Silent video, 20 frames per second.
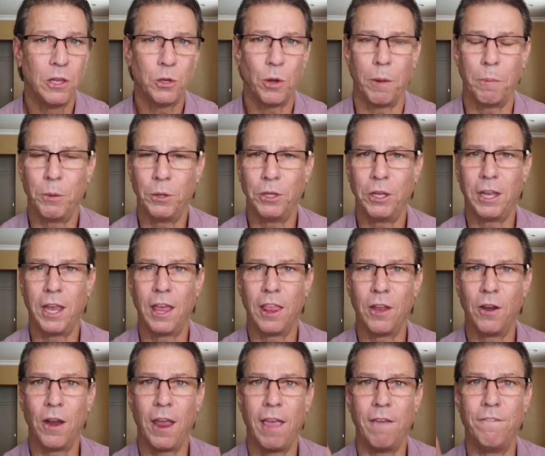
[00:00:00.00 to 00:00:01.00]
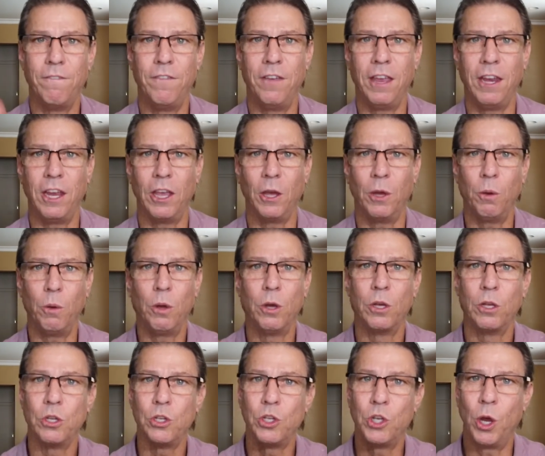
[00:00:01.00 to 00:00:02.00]
So I put together a video
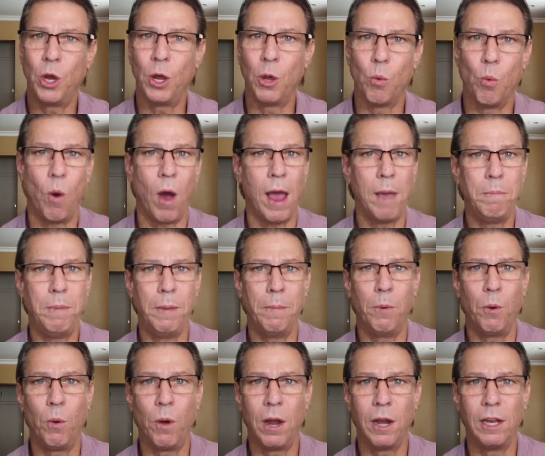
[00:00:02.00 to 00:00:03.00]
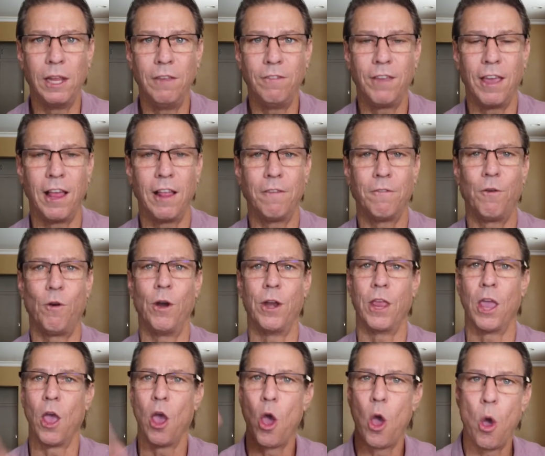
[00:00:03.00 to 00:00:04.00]
showing why people want to leave
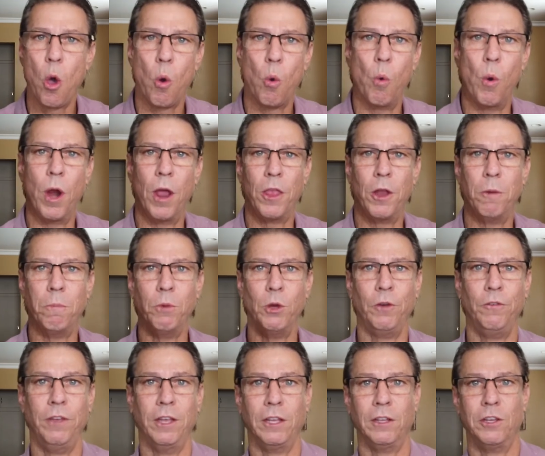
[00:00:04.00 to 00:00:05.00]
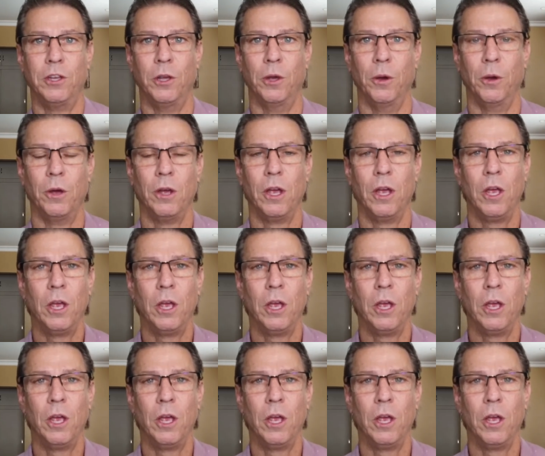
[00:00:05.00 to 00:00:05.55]
California, where they're moving to.